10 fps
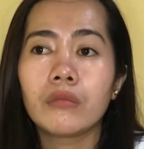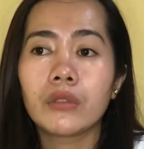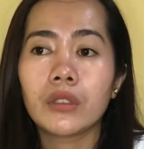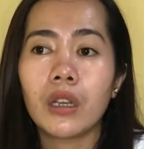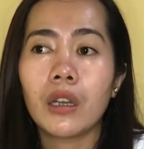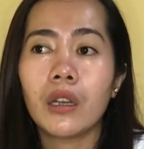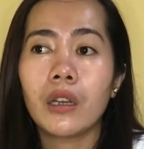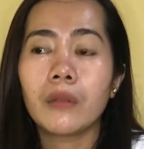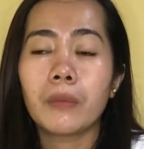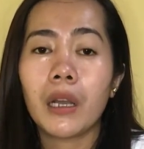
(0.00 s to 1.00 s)

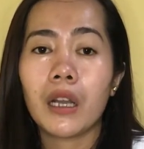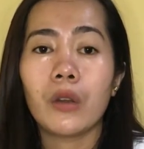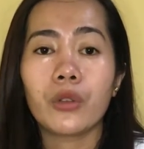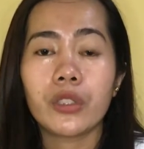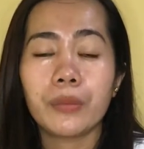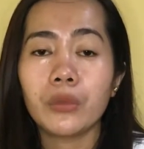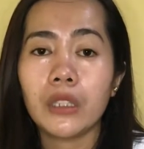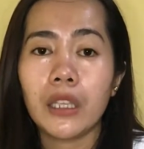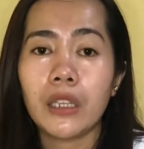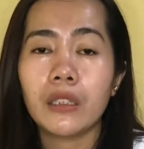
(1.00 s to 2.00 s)
sa mga kausap mo
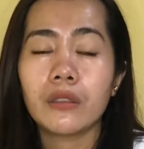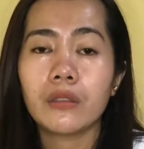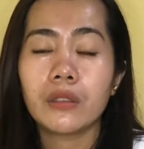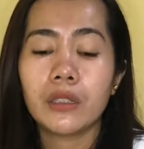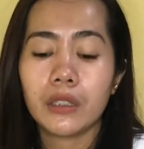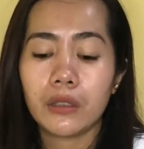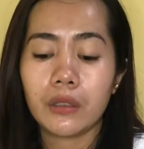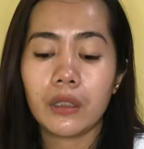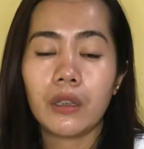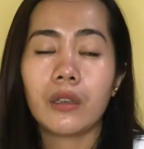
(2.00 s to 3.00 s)
din. That's,
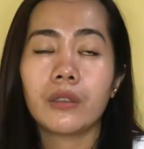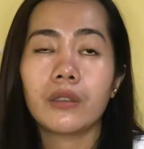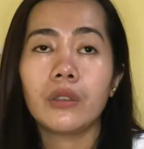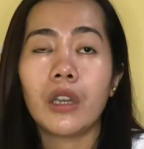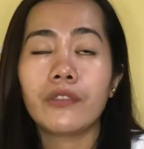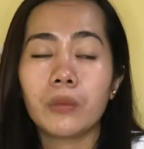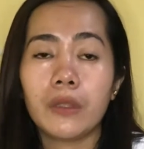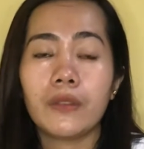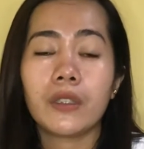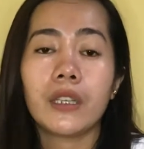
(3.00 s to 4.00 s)
you have to
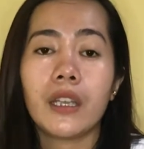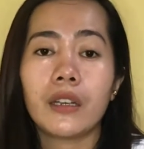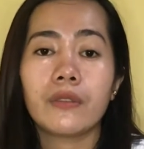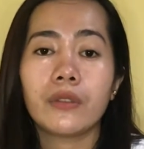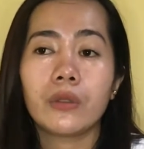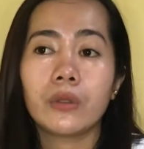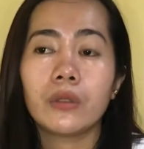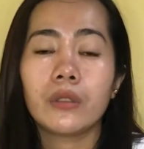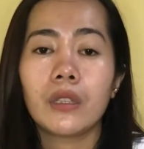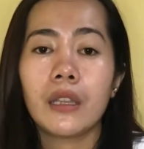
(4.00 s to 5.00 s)
be very
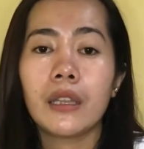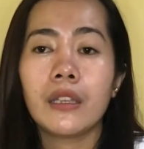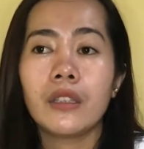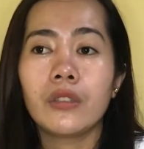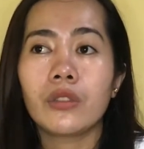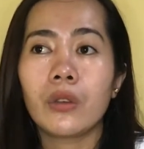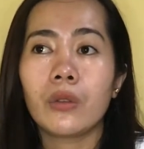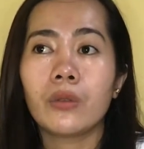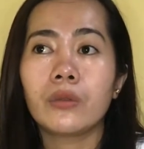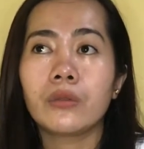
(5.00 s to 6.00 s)
careful.
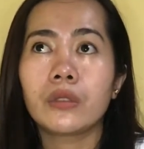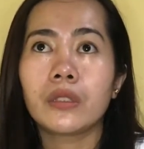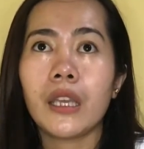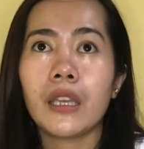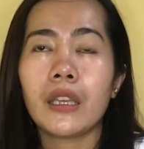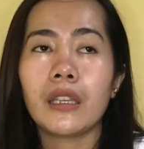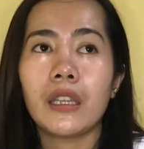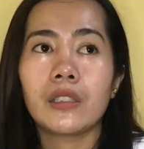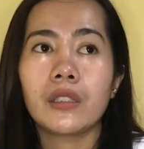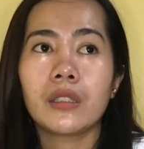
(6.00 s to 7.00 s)
So second
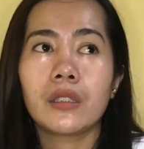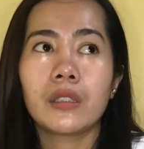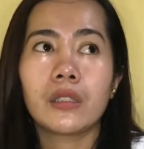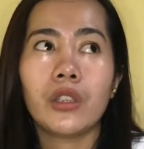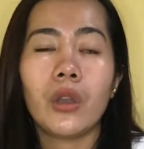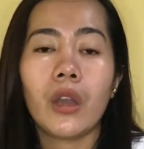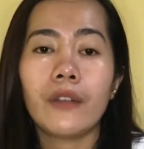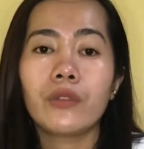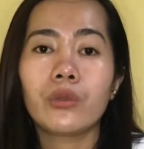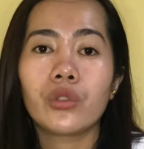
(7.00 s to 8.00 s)
is, you
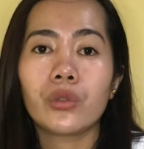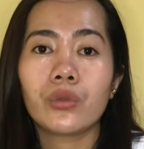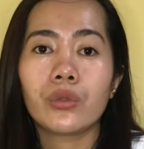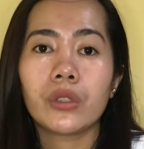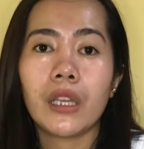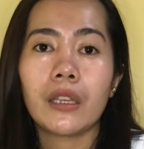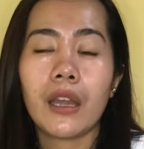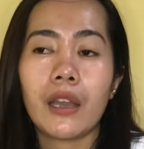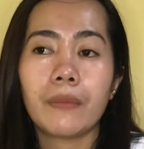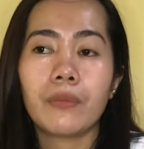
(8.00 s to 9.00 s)
have to choose an
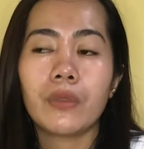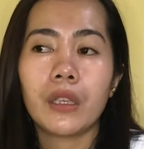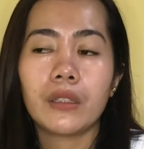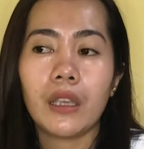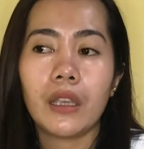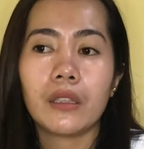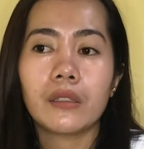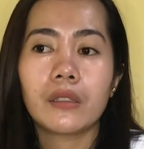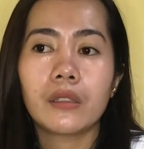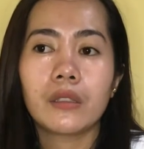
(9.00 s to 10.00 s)
app that
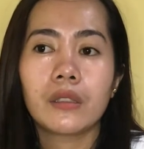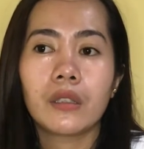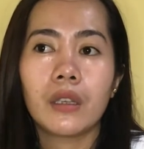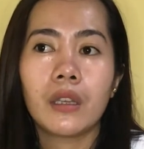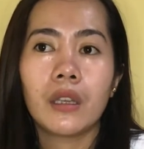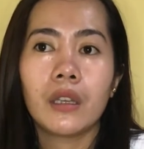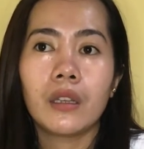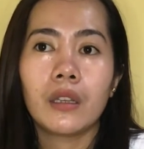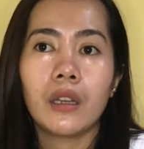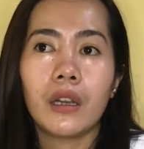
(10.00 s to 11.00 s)
is
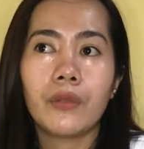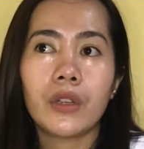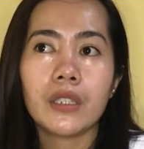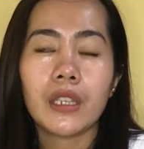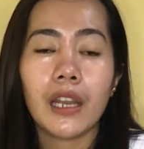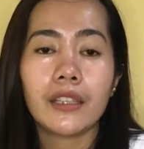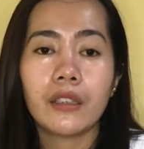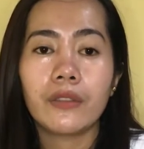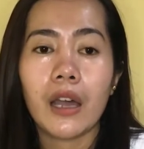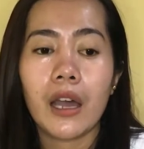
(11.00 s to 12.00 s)
There's a lot
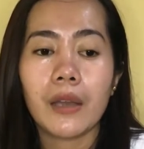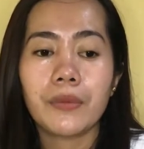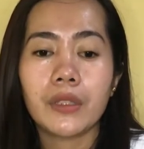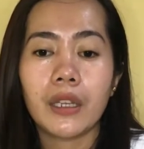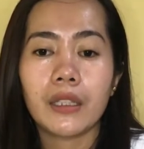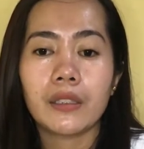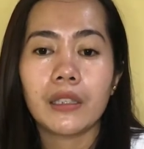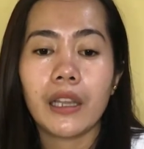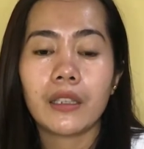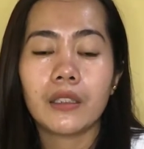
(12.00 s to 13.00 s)
of apps that is
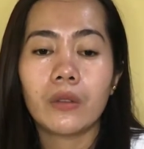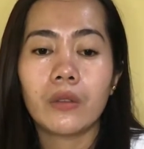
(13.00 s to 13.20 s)
like the